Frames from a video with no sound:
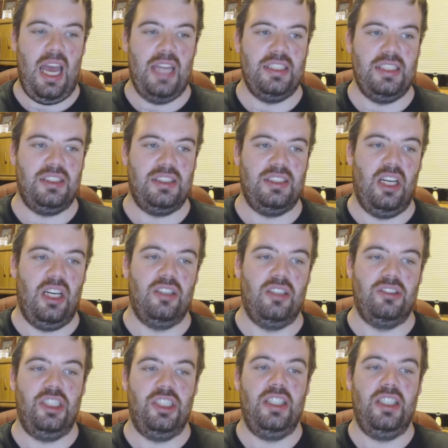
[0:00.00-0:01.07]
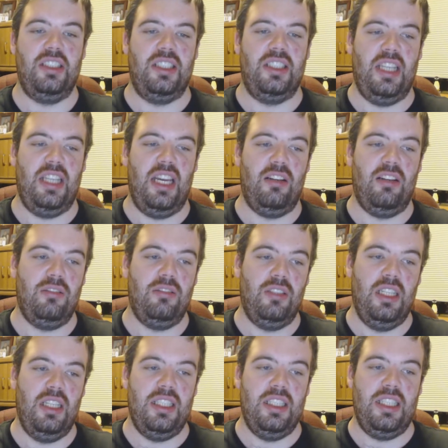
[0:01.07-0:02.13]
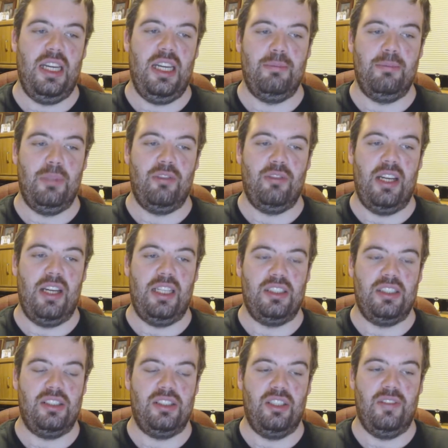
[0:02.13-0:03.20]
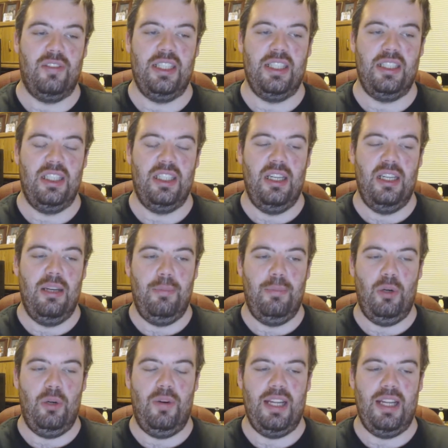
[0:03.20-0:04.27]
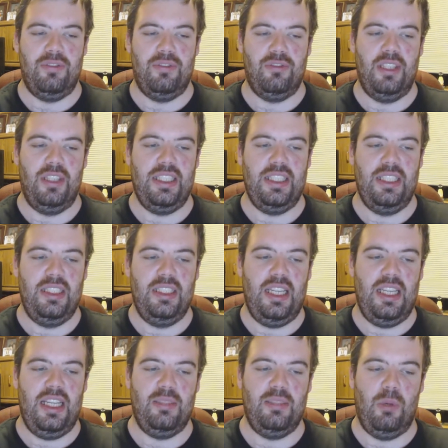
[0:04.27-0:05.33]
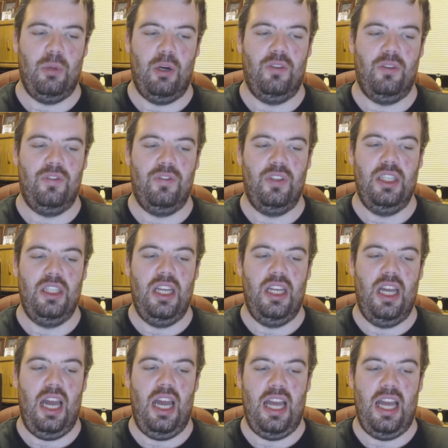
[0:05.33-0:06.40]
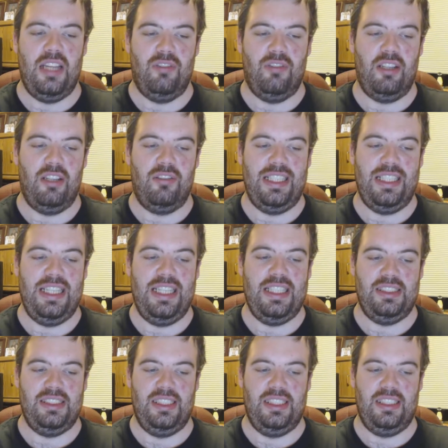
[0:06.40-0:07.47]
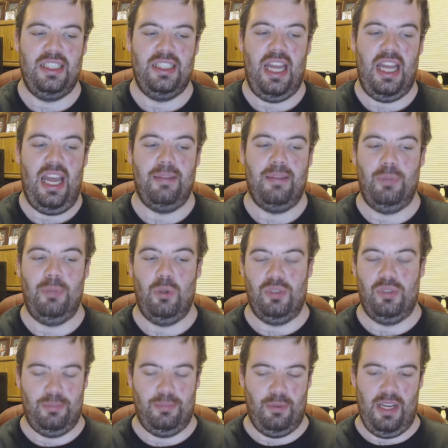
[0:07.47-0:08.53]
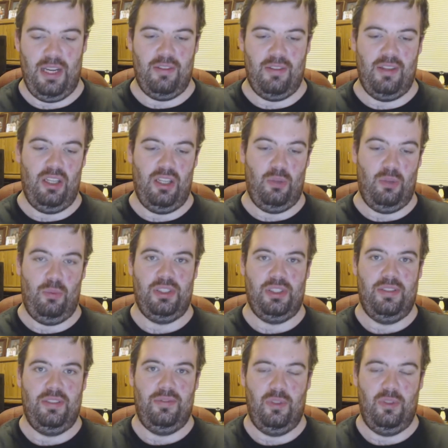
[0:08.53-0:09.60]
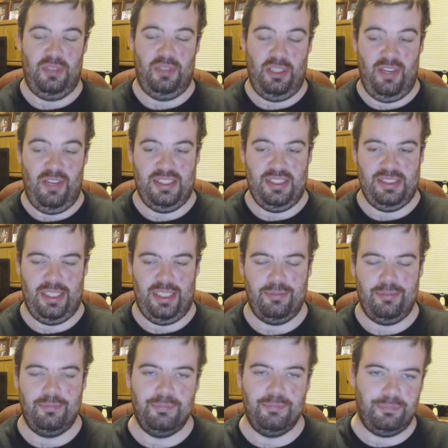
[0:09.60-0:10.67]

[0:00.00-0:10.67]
And it starred Jane Cannell, Kate McGregor-Stewart, Paul Avery, Kelly Wolfe and Gregory Itzin and Paul Sperera, who was the narrator.